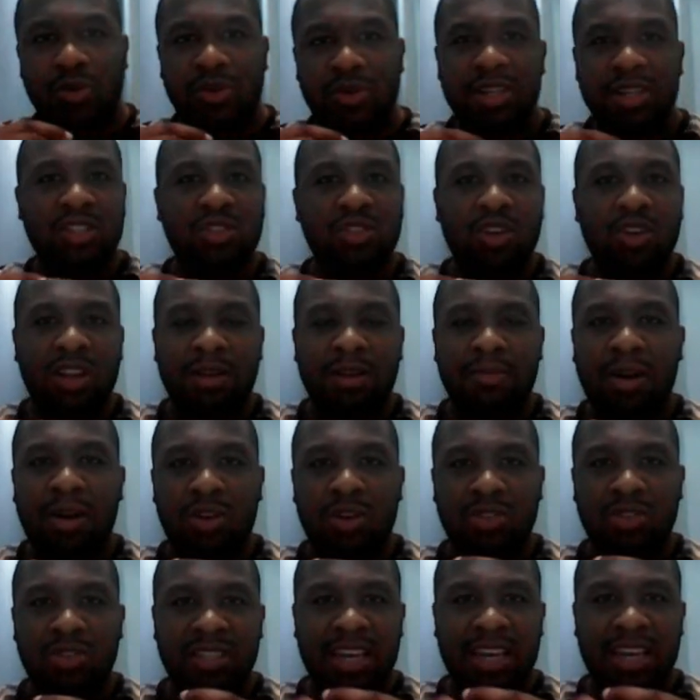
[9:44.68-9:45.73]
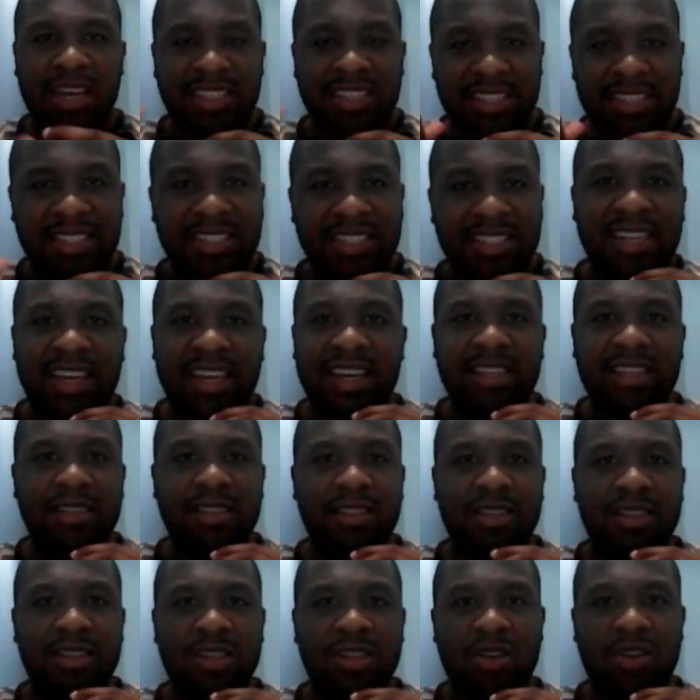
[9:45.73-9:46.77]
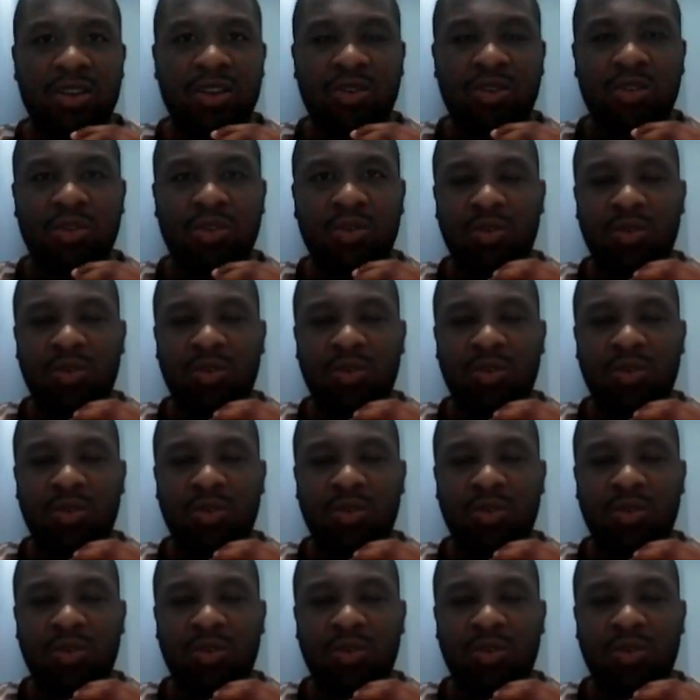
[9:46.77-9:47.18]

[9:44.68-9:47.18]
comfortable, it's all about, as I said,